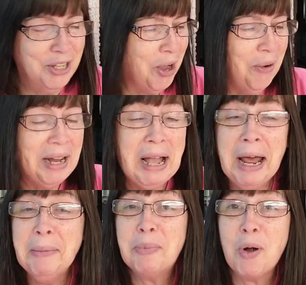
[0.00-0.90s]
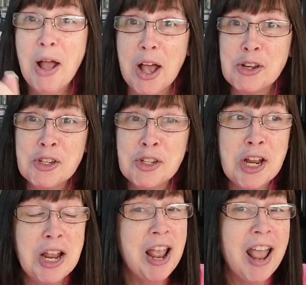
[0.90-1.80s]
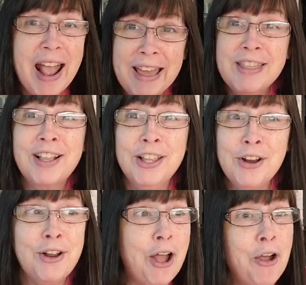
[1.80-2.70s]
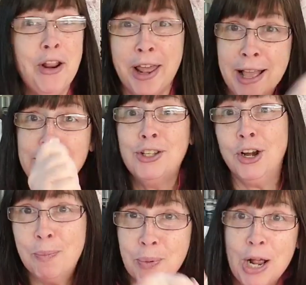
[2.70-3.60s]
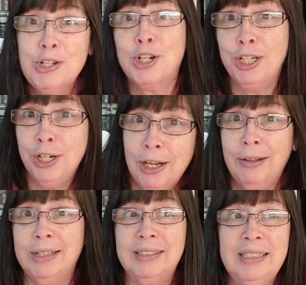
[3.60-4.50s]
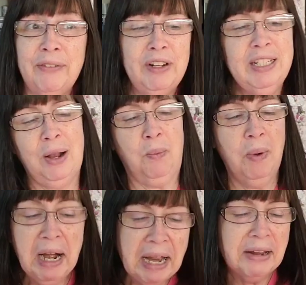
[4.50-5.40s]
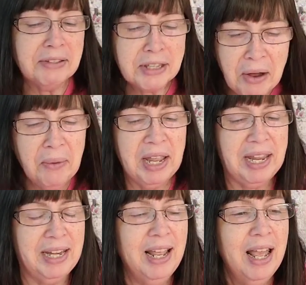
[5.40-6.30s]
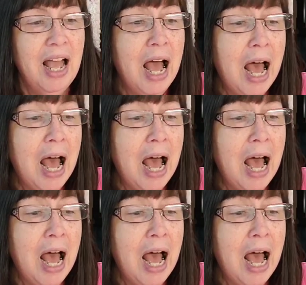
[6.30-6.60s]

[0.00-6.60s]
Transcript: So I got a brush and the clear coat and I started brush clear coating stuff. He's like, what are you doing?